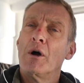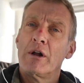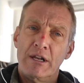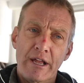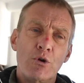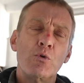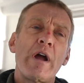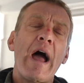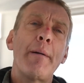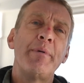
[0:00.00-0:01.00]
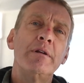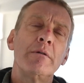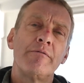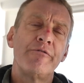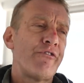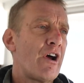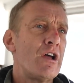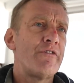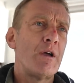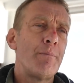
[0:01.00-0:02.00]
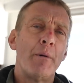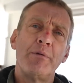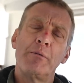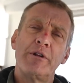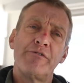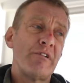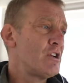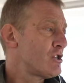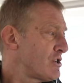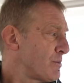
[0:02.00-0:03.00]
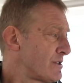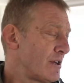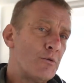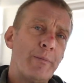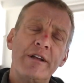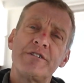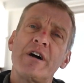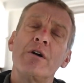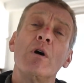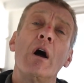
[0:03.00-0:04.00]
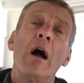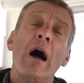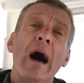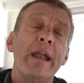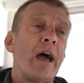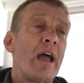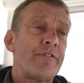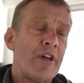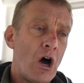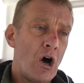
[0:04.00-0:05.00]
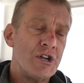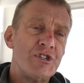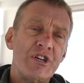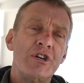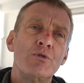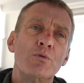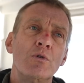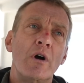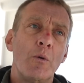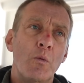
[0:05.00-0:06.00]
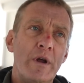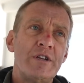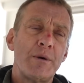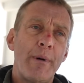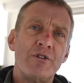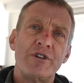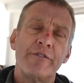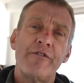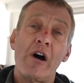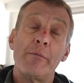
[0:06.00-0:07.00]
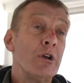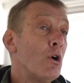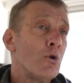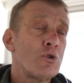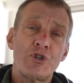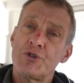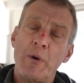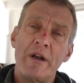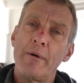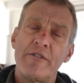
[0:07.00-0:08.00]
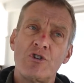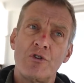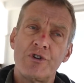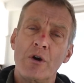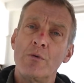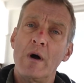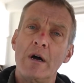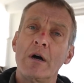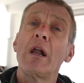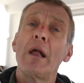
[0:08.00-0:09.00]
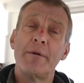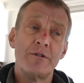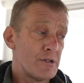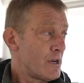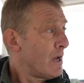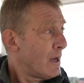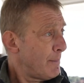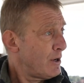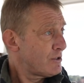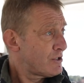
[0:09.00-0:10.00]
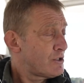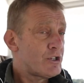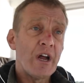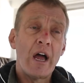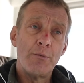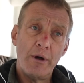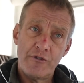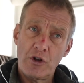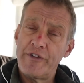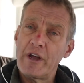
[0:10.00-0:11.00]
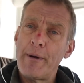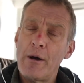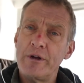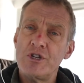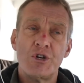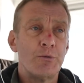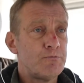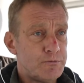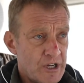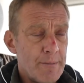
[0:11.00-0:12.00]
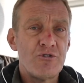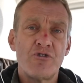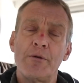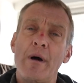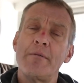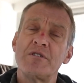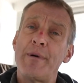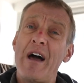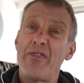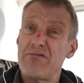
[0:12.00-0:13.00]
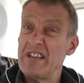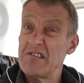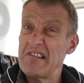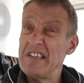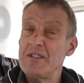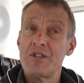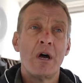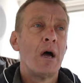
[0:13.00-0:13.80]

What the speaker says: little cabin. Very, very popular with the French. This one's a little Beneteau. And they have that ideal winter boating environment, or just when the weather's not so clement. But today we've got to think about wind chill. Temperature at the moment is about 3 degrees.